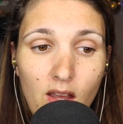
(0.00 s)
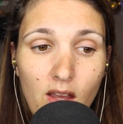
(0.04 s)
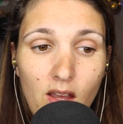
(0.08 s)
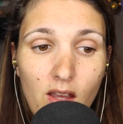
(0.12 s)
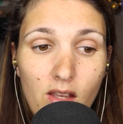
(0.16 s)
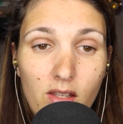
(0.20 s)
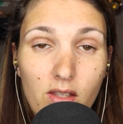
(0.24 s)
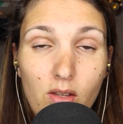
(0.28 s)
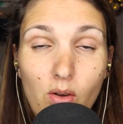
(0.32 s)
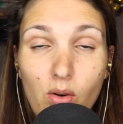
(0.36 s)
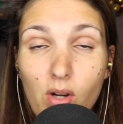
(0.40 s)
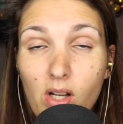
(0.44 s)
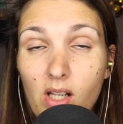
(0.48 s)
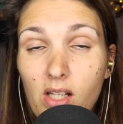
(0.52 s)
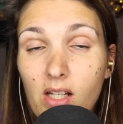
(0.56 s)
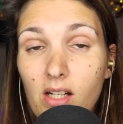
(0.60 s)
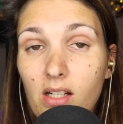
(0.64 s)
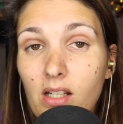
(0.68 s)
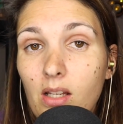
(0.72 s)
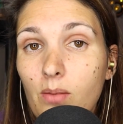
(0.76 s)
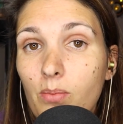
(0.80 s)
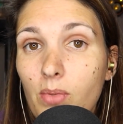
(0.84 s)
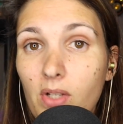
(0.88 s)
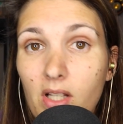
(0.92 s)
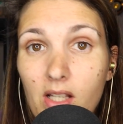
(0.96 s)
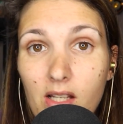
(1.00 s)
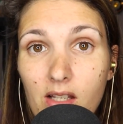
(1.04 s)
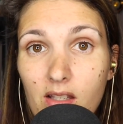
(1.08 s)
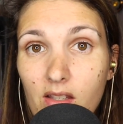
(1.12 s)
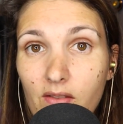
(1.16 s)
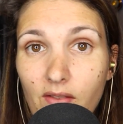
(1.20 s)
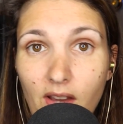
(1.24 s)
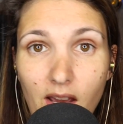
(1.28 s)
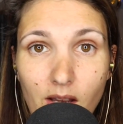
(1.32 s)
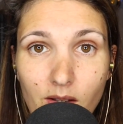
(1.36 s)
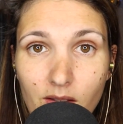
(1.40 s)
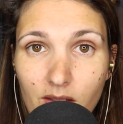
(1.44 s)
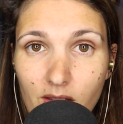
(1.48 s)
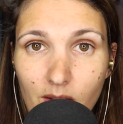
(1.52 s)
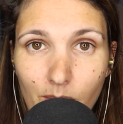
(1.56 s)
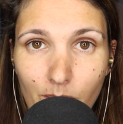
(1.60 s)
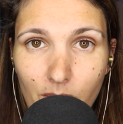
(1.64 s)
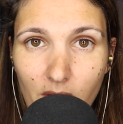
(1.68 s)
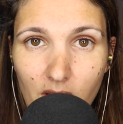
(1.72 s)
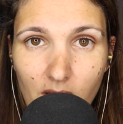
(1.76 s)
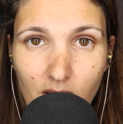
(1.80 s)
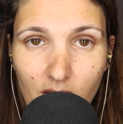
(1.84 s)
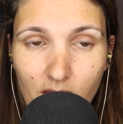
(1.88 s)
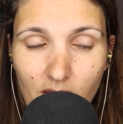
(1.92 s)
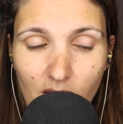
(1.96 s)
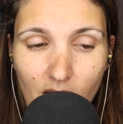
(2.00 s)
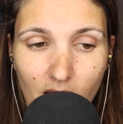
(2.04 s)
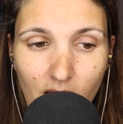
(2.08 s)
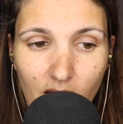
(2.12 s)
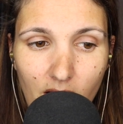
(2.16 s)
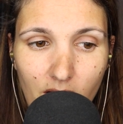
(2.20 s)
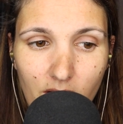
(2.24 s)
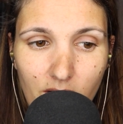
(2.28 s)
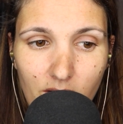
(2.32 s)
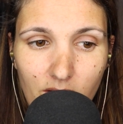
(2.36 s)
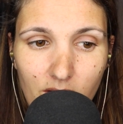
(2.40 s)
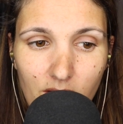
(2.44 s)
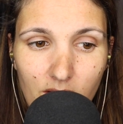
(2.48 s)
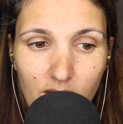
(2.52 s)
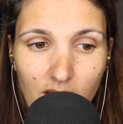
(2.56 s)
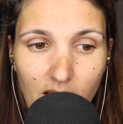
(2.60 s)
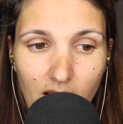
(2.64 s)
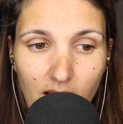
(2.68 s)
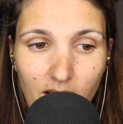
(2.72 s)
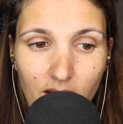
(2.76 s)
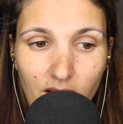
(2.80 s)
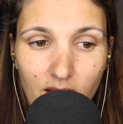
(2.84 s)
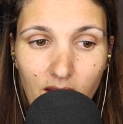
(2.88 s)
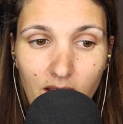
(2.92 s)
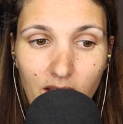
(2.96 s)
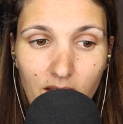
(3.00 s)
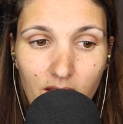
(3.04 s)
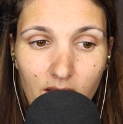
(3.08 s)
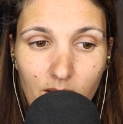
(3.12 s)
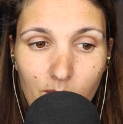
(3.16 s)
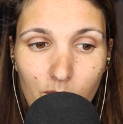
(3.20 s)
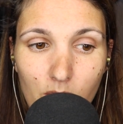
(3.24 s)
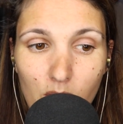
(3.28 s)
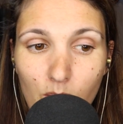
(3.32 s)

So clearly police found something in the house that led them